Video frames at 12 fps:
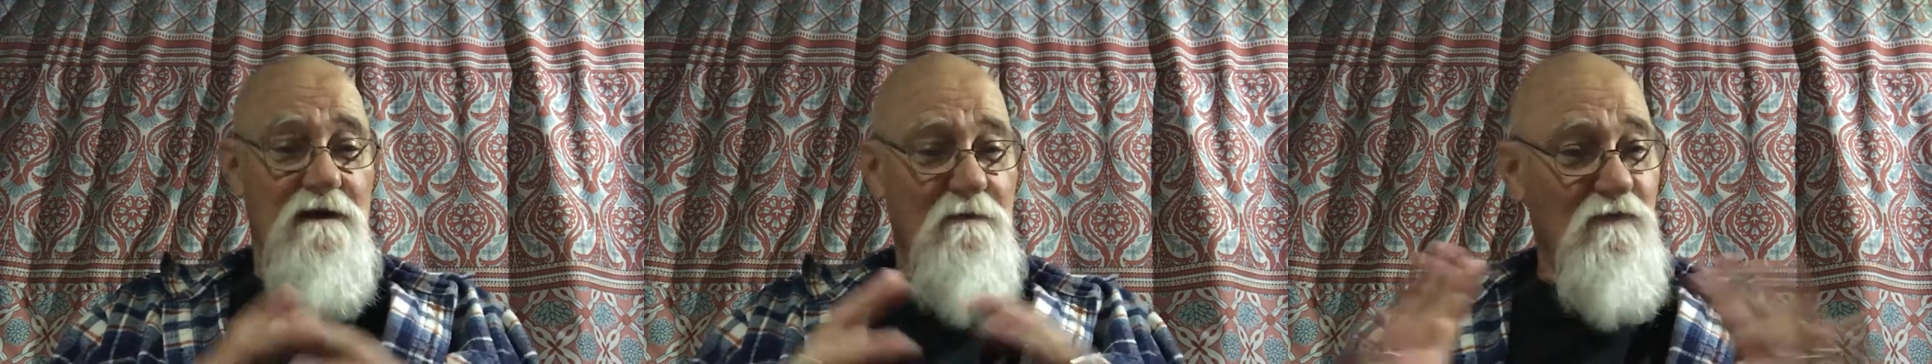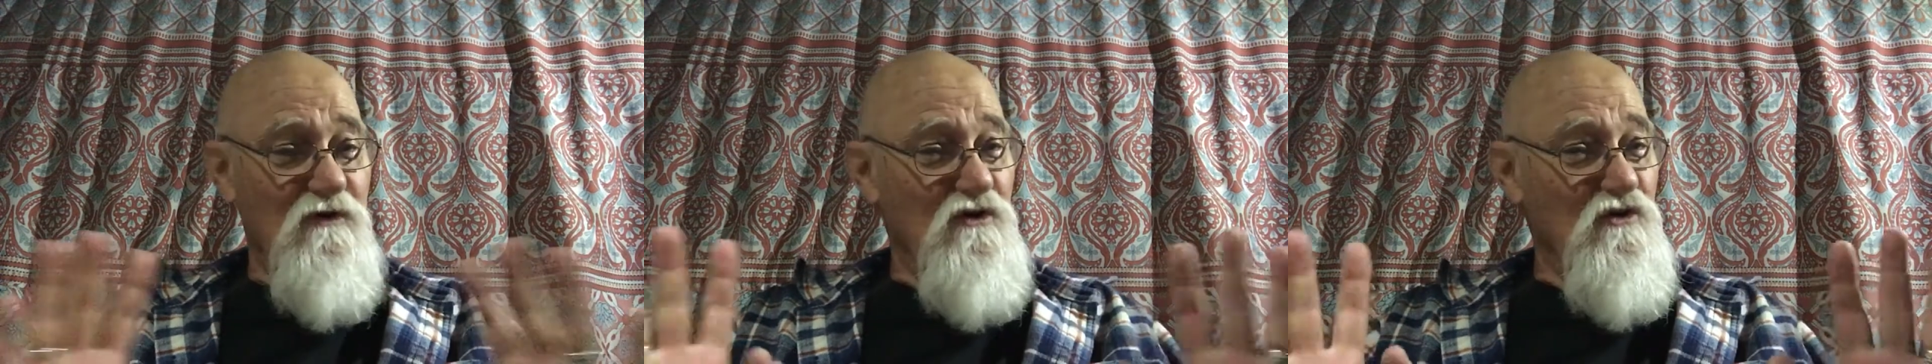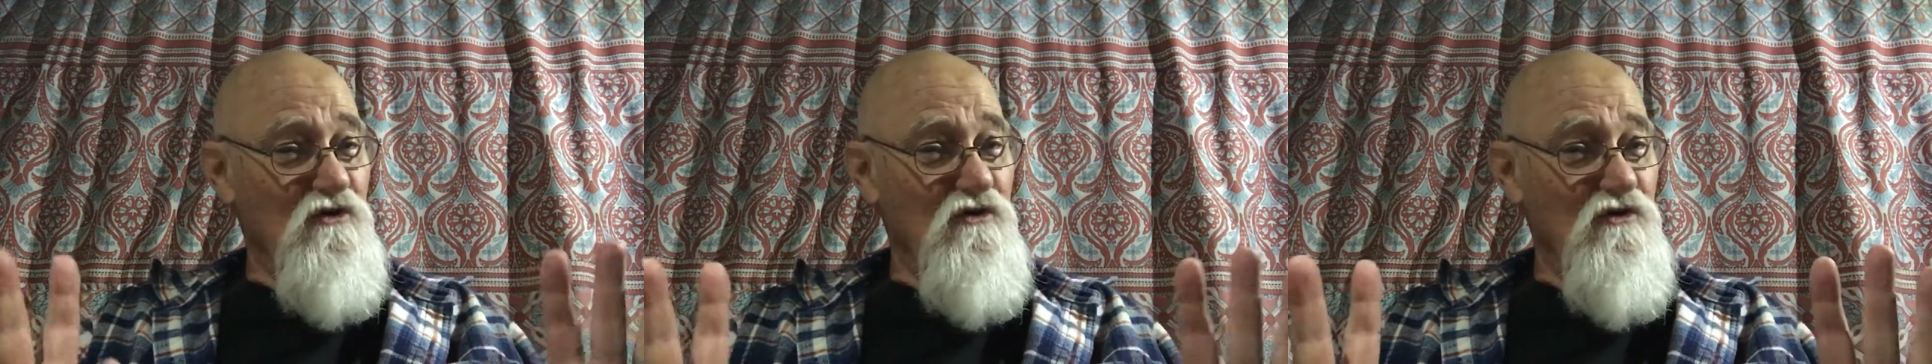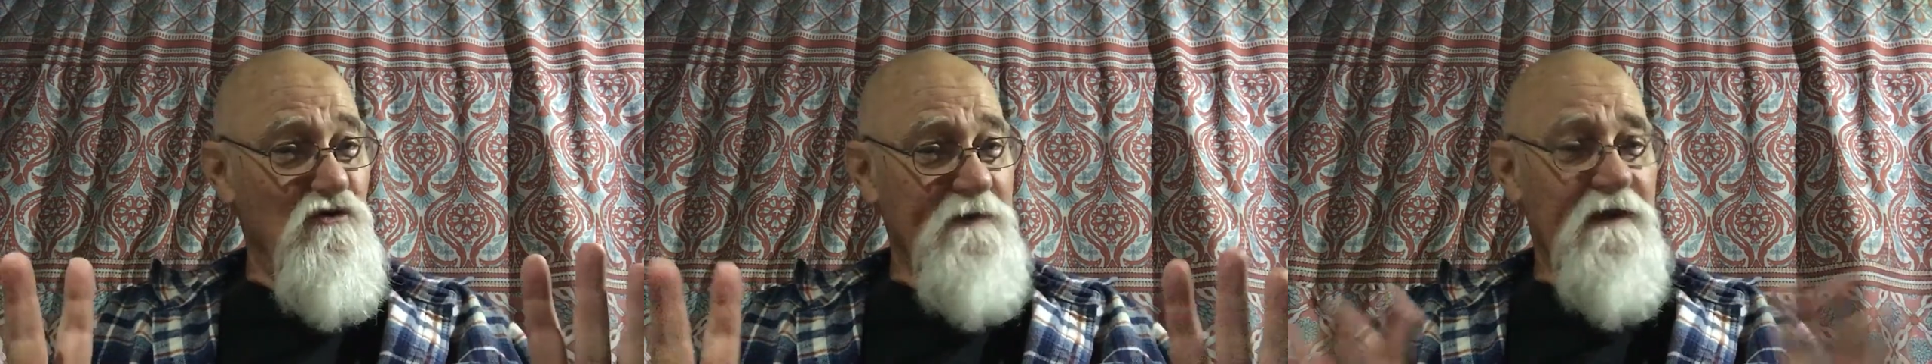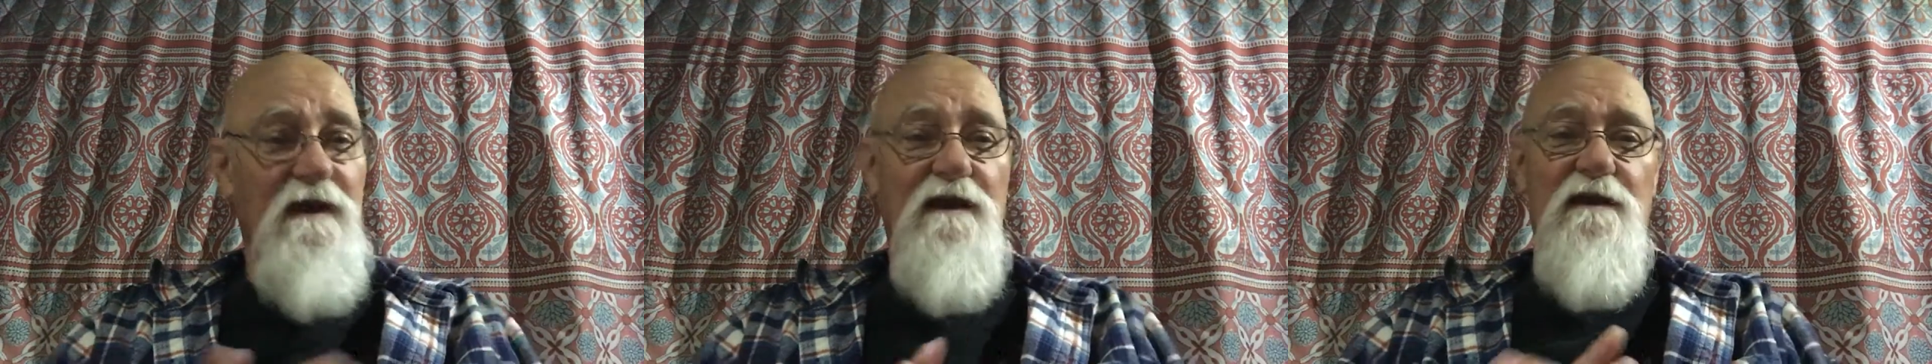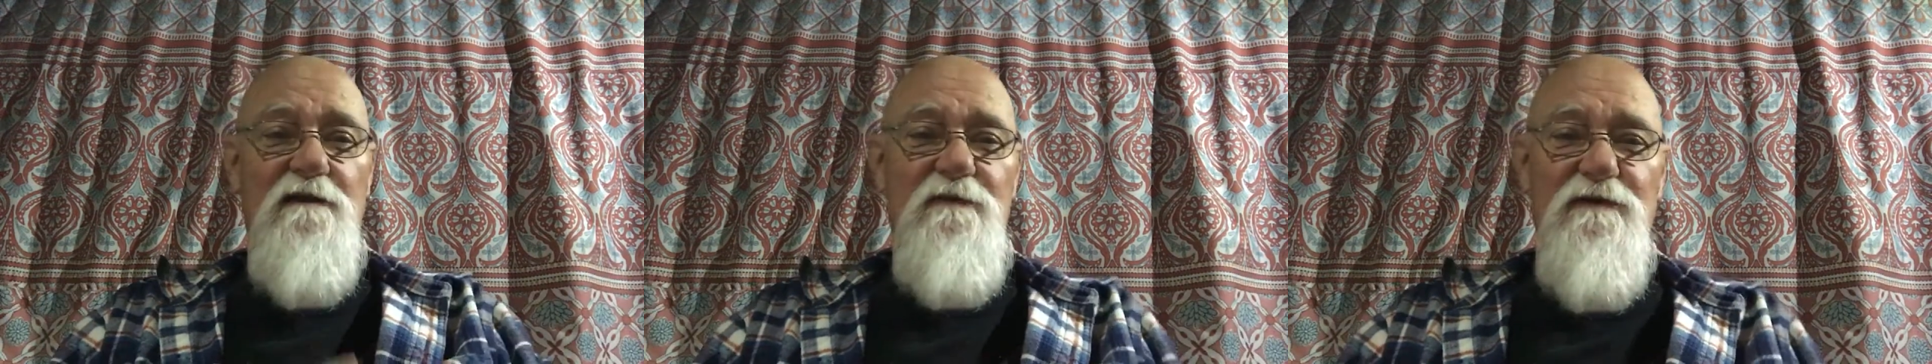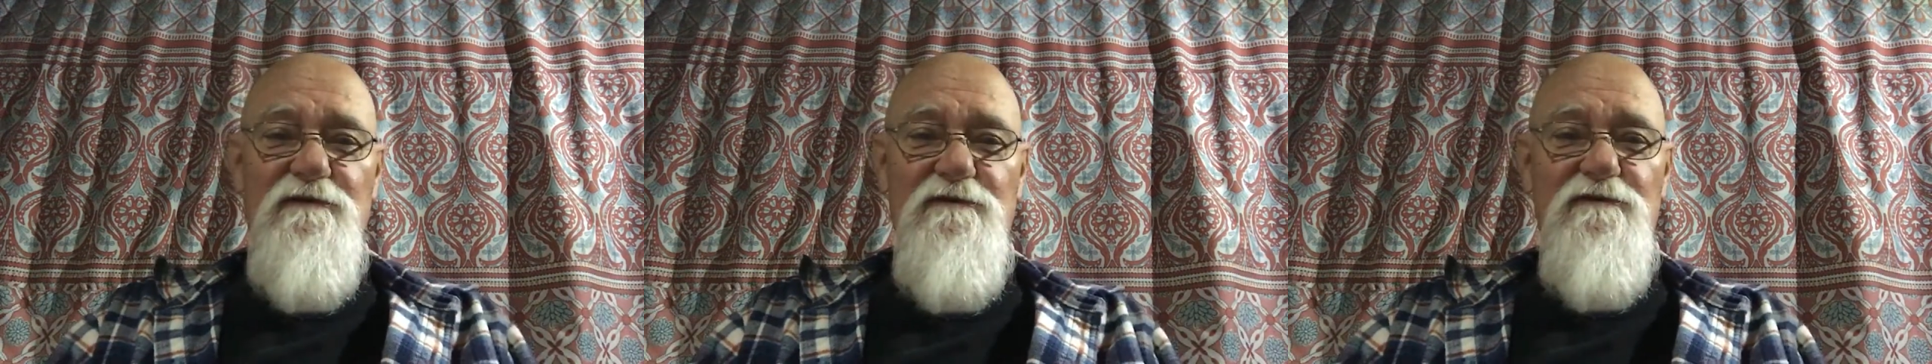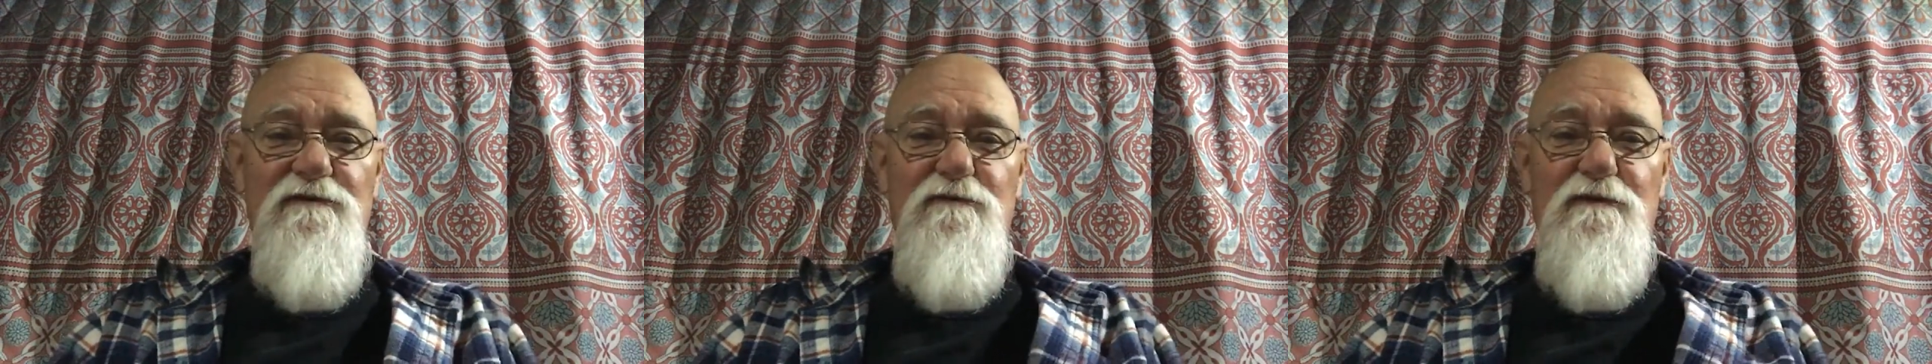I'm no mechanic, but
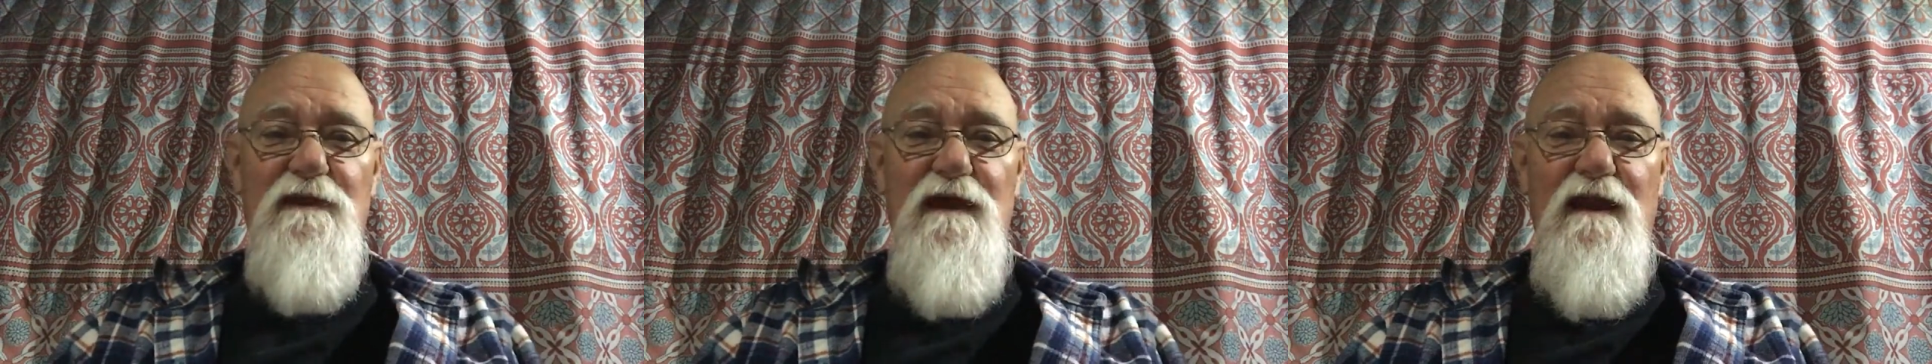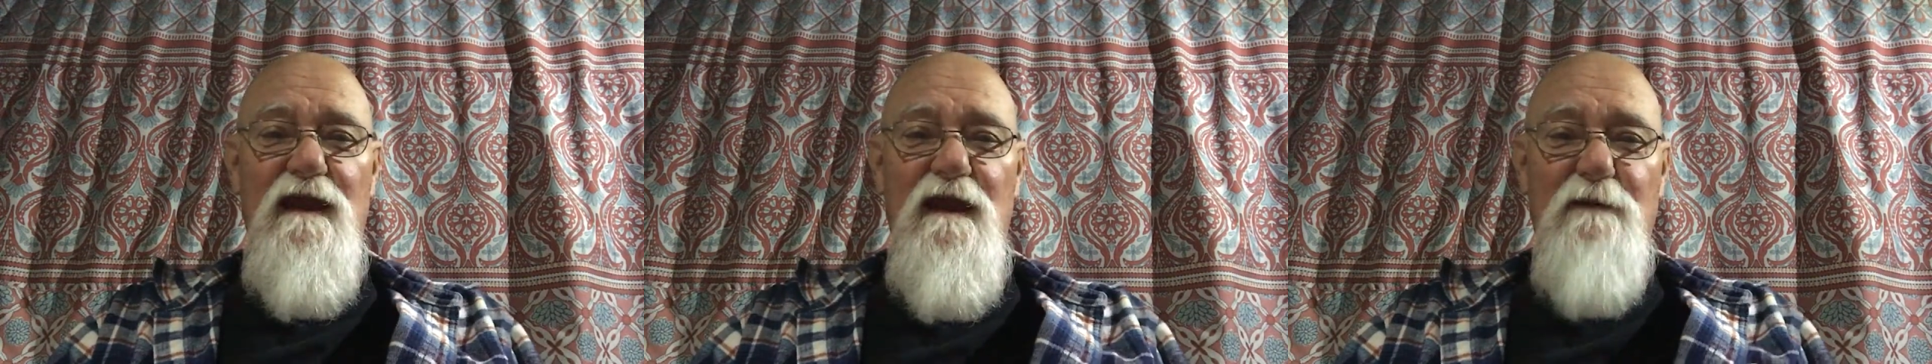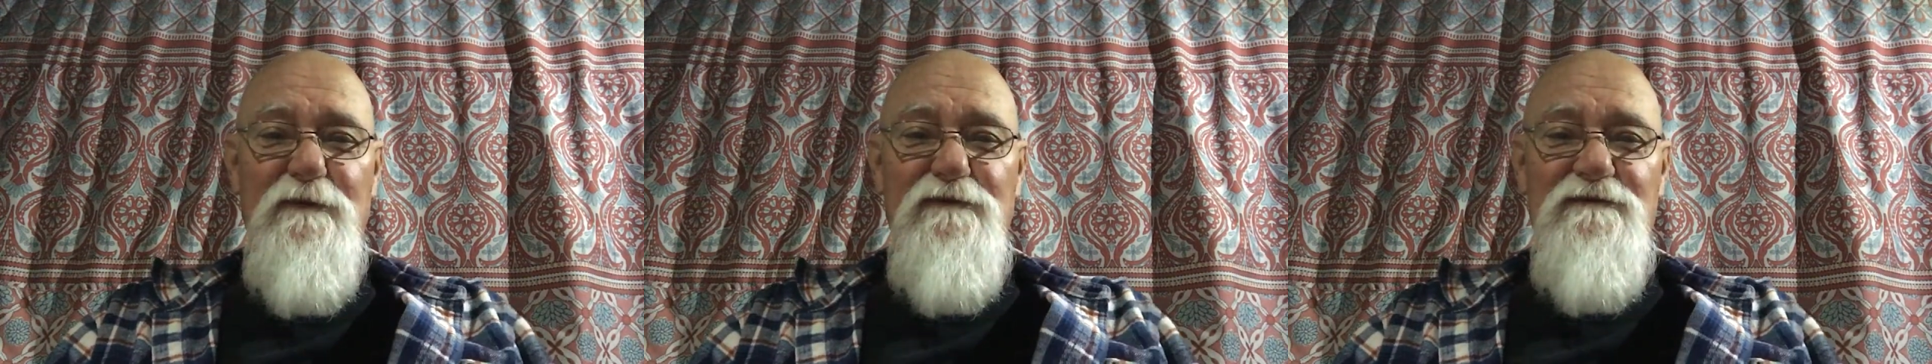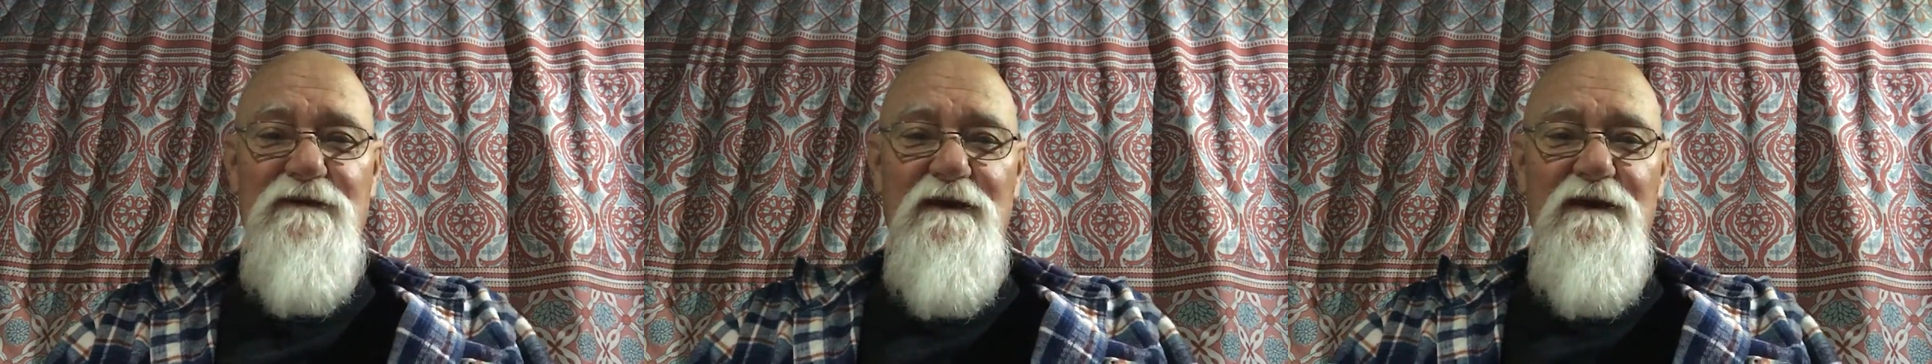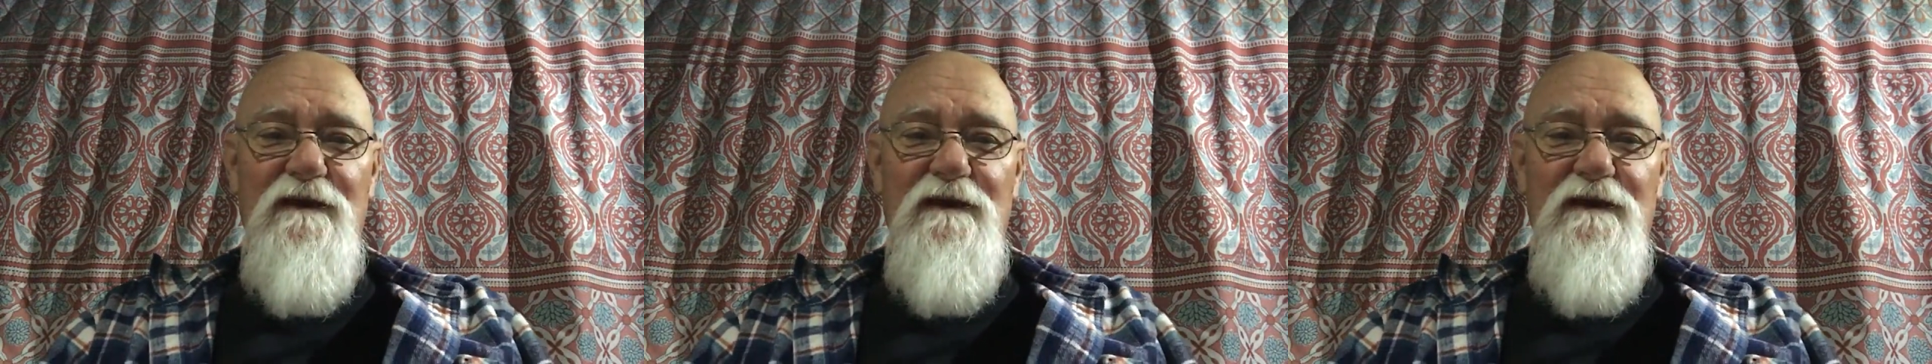usually when that happens,